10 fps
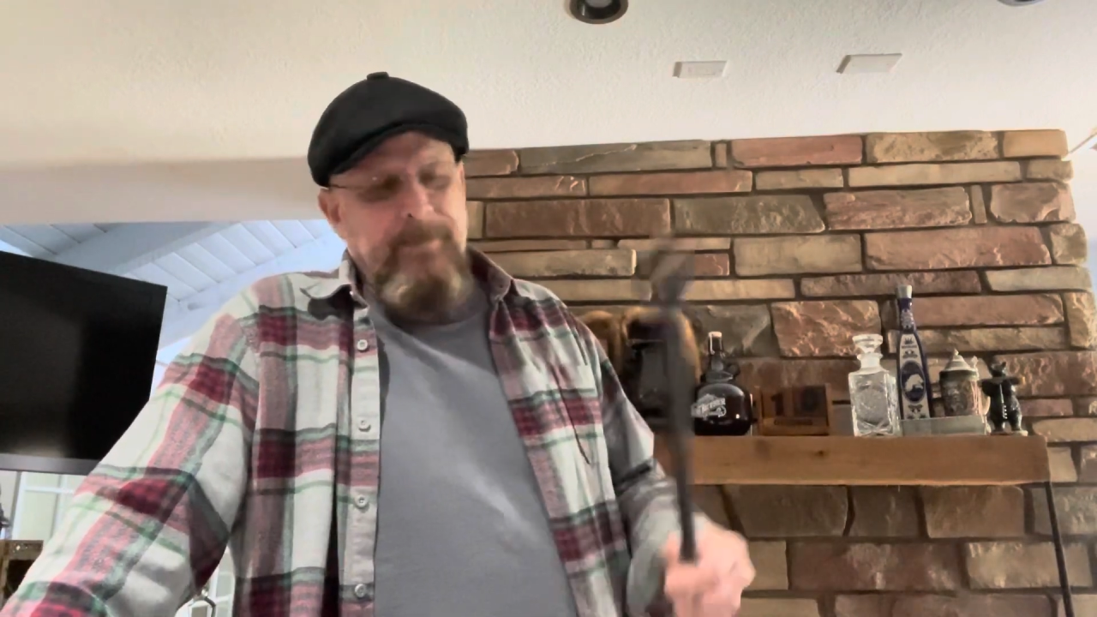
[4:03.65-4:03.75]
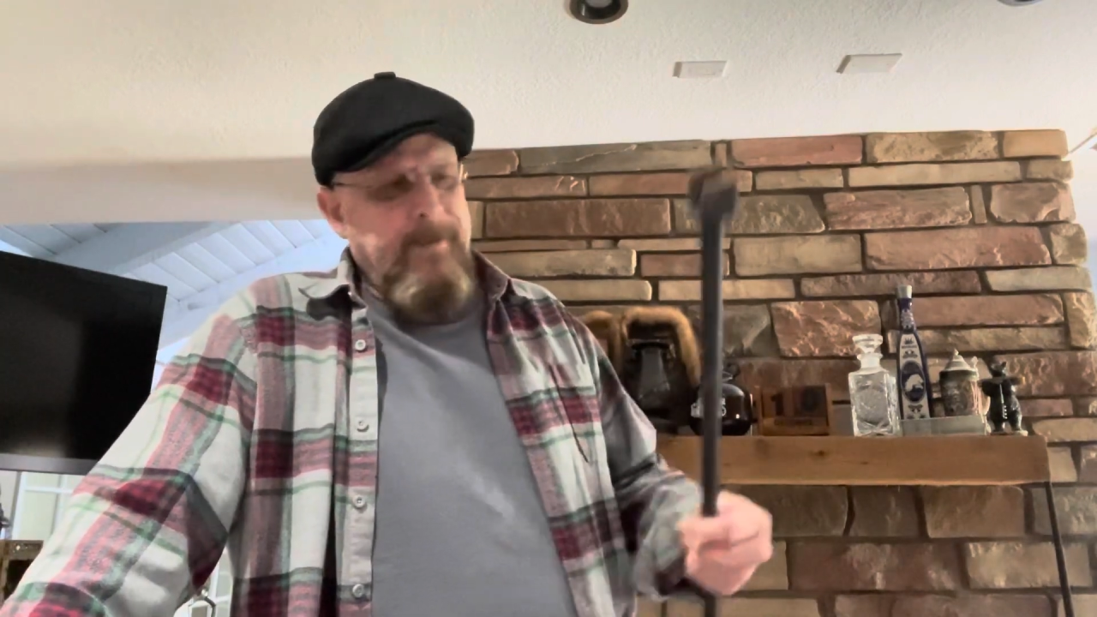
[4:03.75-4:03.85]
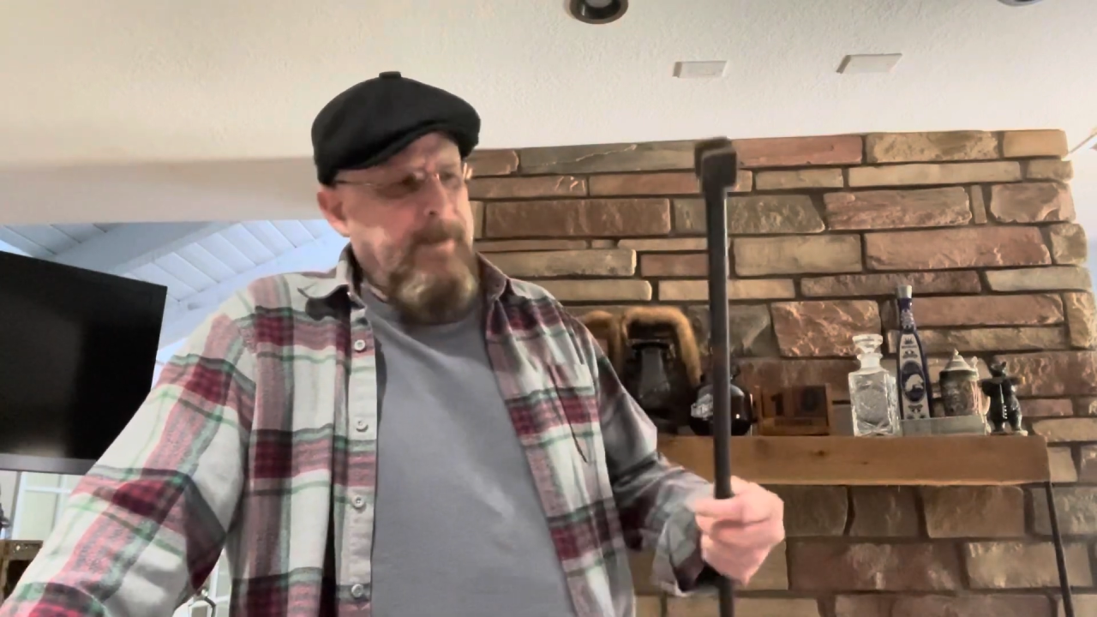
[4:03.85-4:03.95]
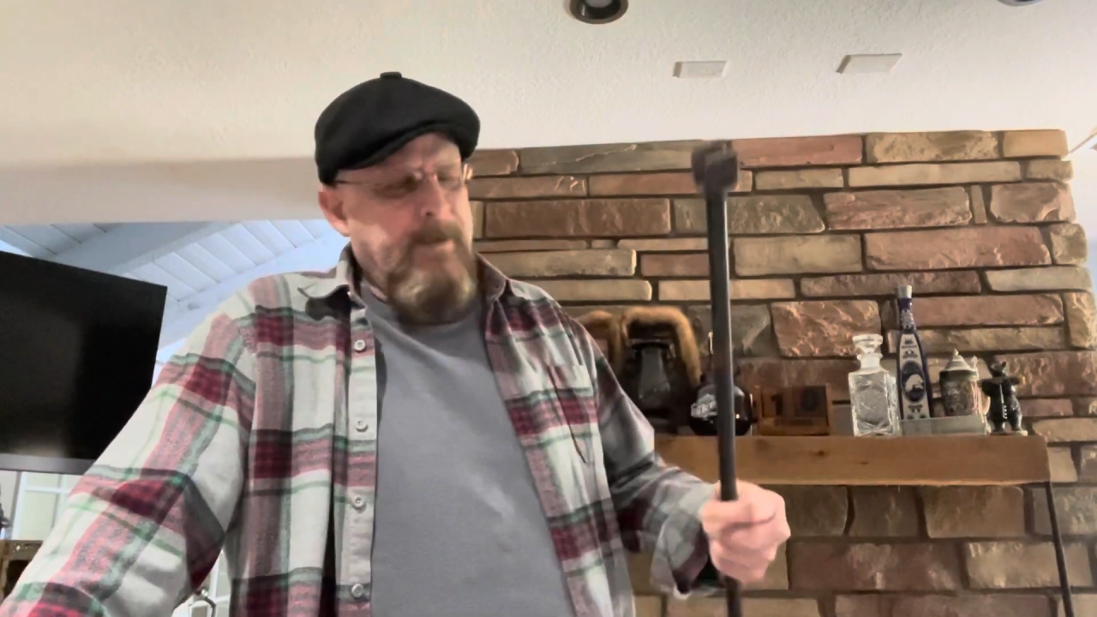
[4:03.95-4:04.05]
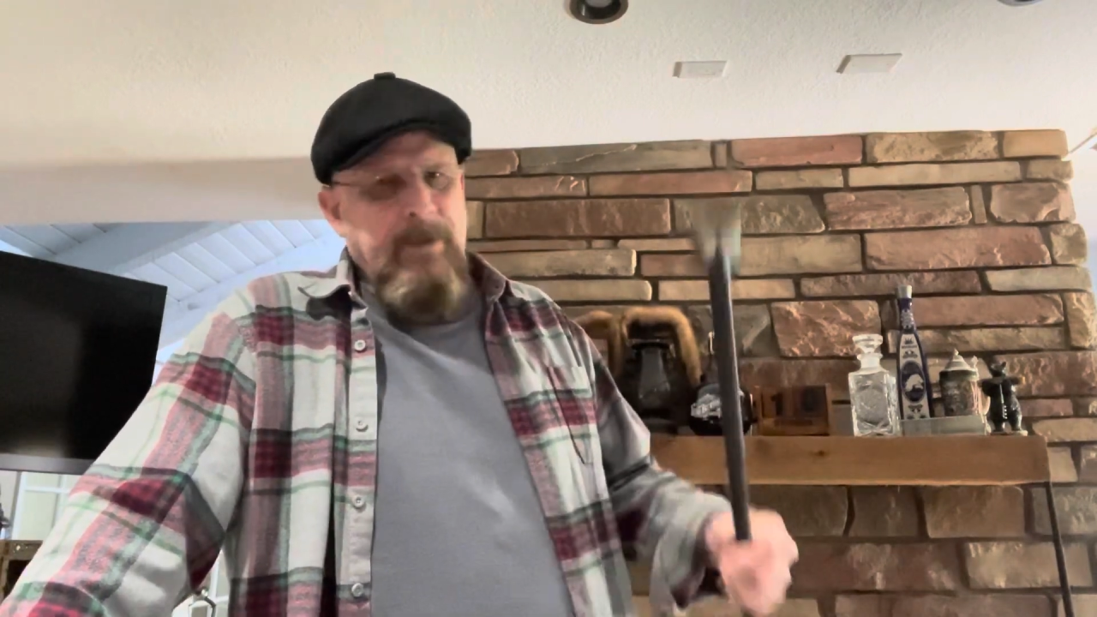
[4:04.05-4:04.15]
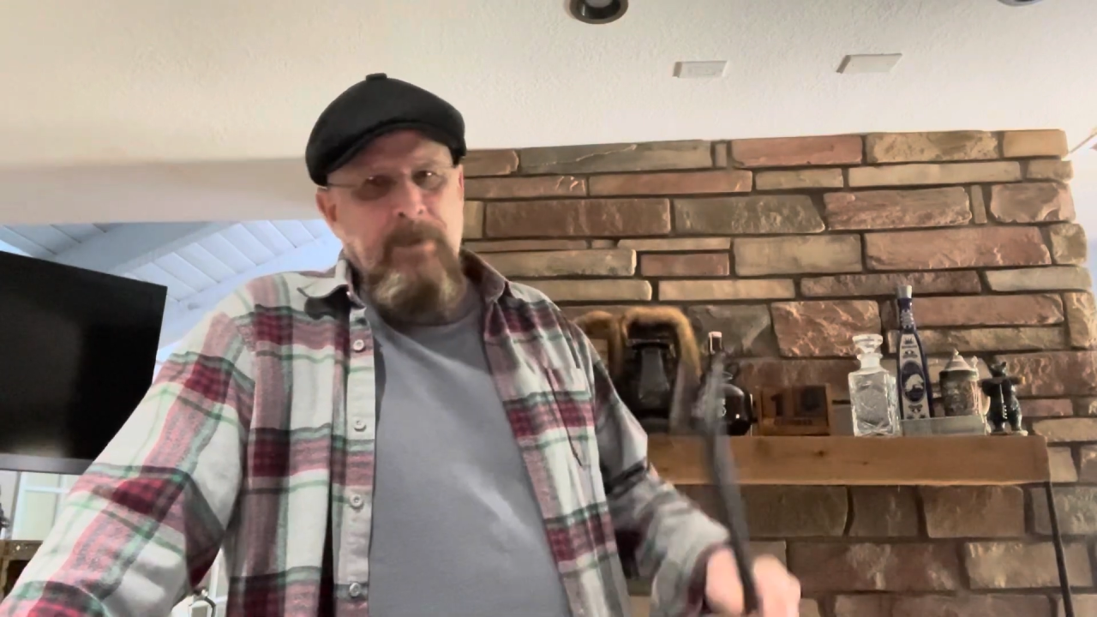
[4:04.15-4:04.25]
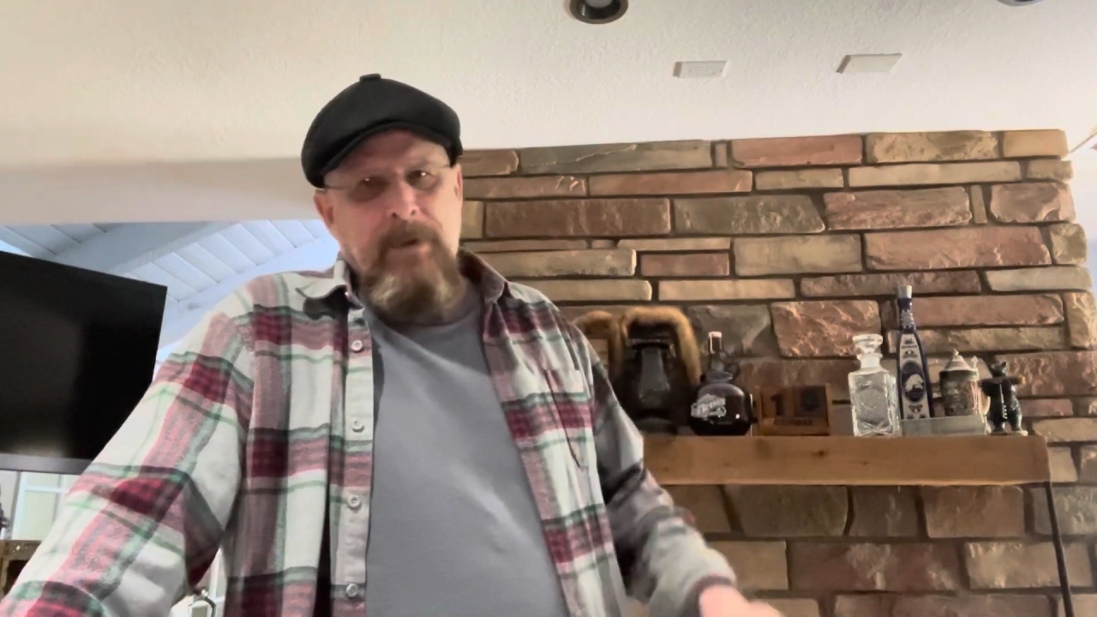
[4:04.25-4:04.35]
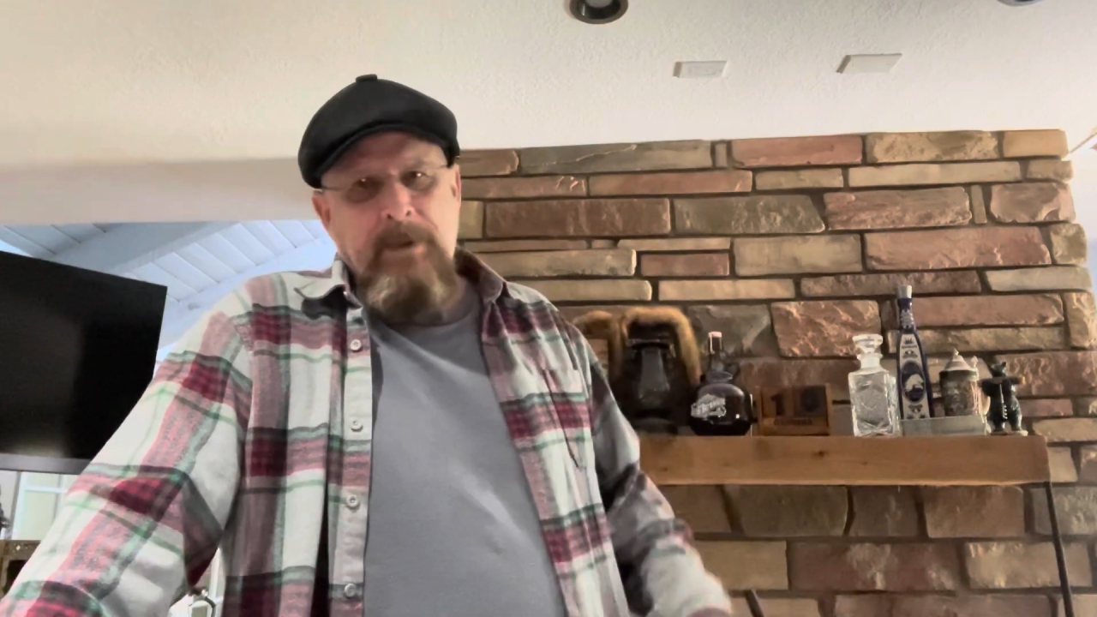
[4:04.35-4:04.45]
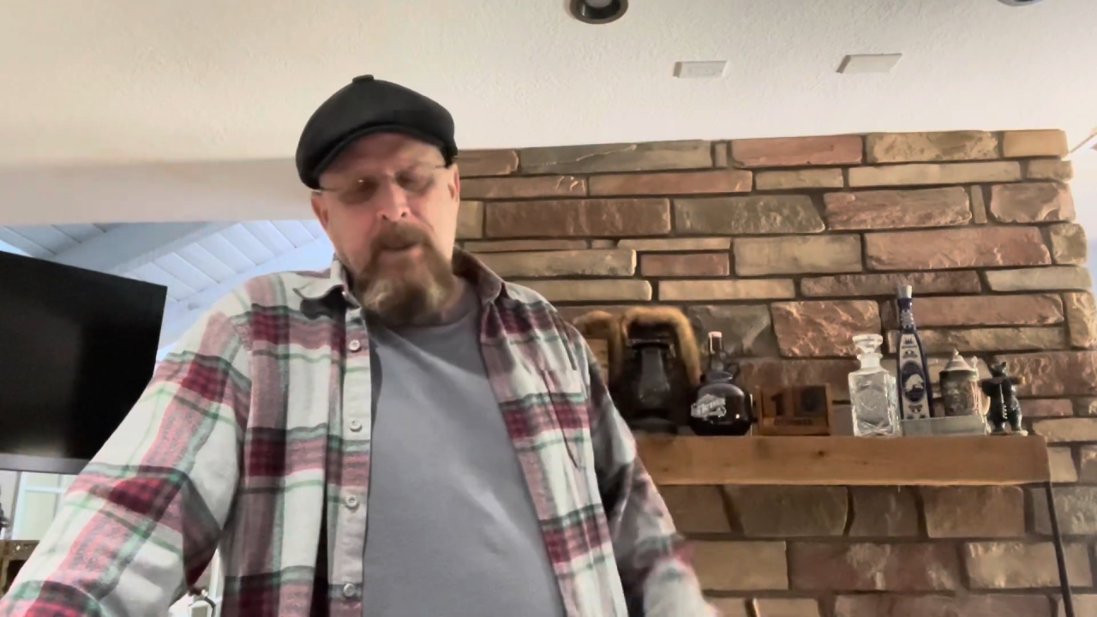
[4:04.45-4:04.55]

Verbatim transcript: Uh, you can